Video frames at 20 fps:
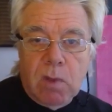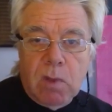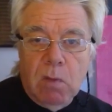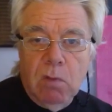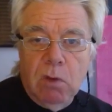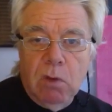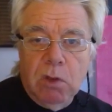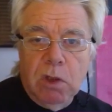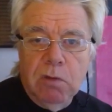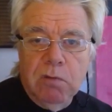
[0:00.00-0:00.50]

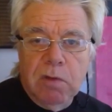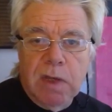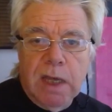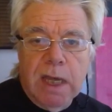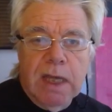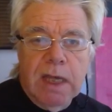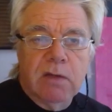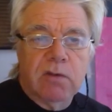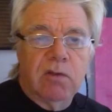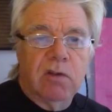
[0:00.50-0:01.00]
Well, don't
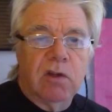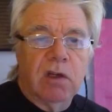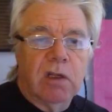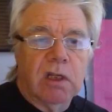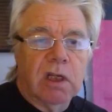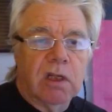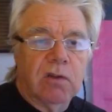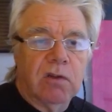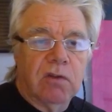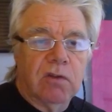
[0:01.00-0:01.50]
forget,
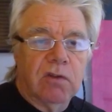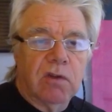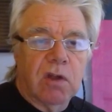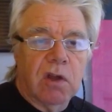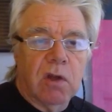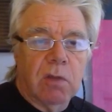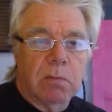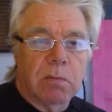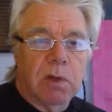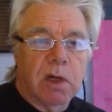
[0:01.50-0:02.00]
let's
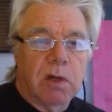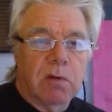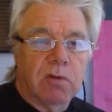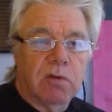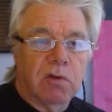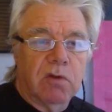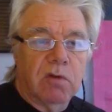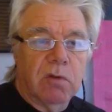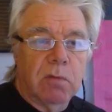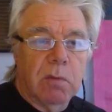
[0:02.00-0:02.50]
start by
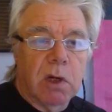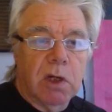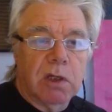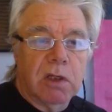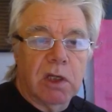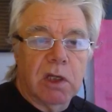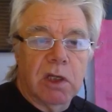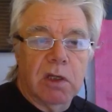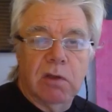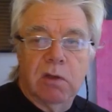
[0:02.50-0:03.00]
just
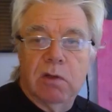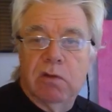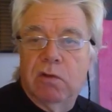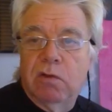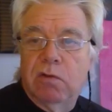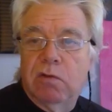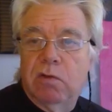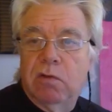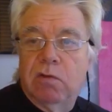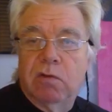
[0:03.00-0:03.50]
reminding you that
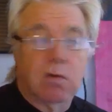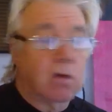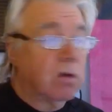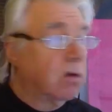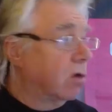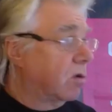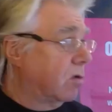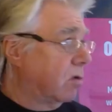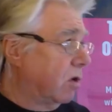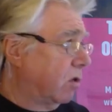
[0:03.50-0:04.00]
if you've
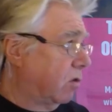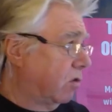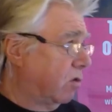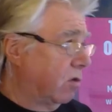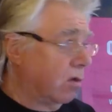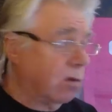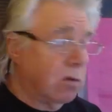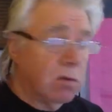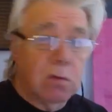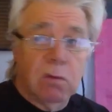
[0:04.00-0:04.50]
got a
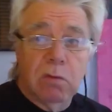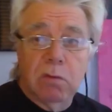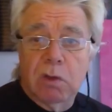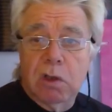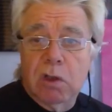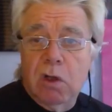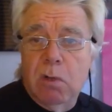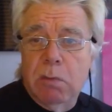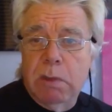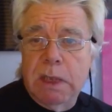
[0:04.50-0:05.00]
question or a
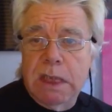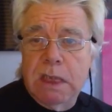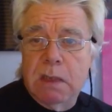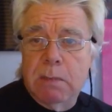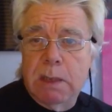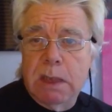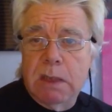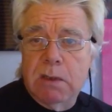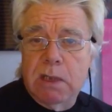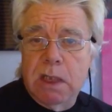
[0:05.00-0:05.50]
comment
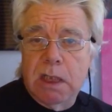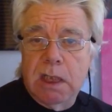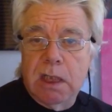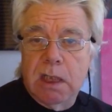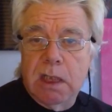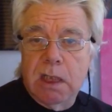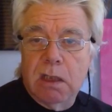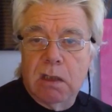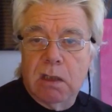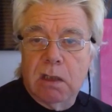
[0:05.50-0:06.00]
about
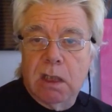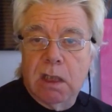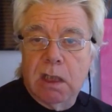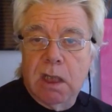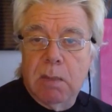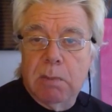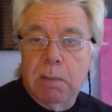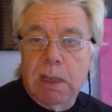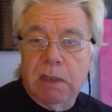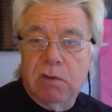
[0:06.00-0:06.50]
anything, I can
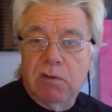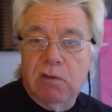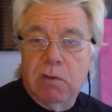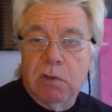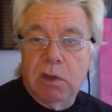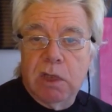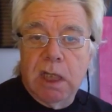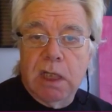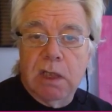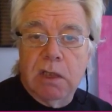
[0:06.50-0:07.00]
get back to you
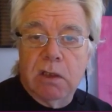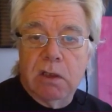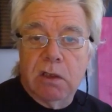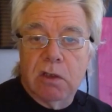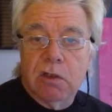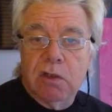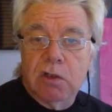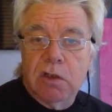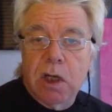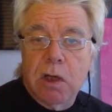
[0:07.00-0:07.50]
at the end of
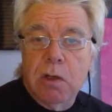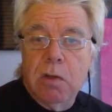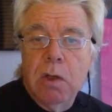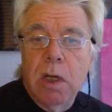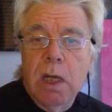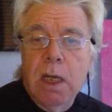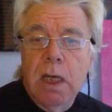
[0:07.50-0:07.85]
the show.